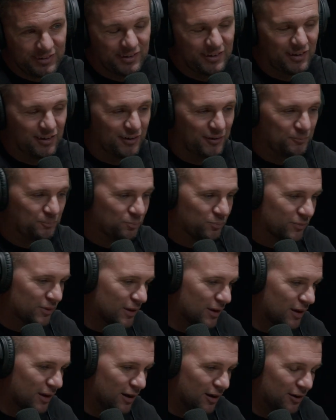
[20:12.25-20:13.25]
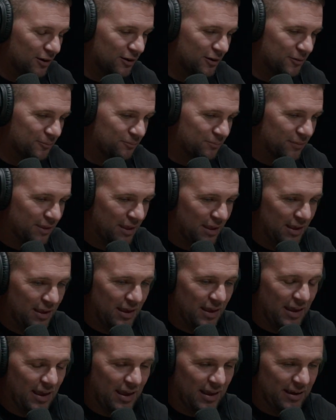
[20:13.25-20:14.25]
you know, mm-hmm. um,
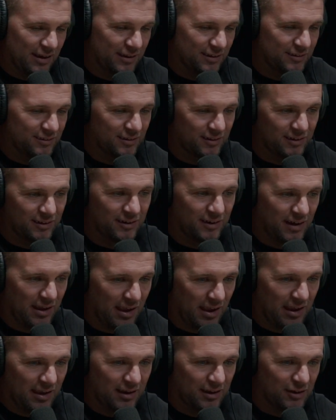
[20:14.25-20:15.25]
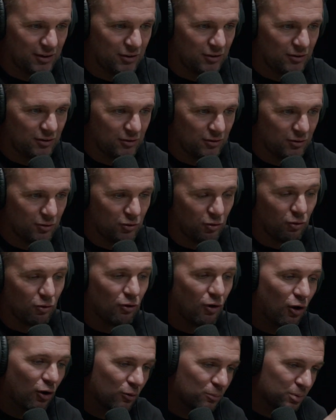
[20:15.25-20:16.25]
and uh, and
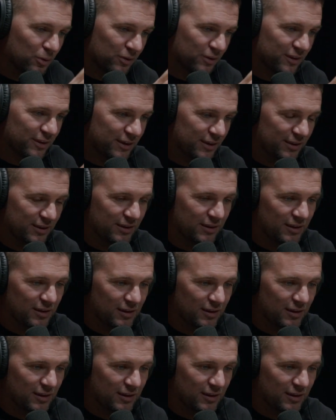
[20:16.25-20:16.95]
globally,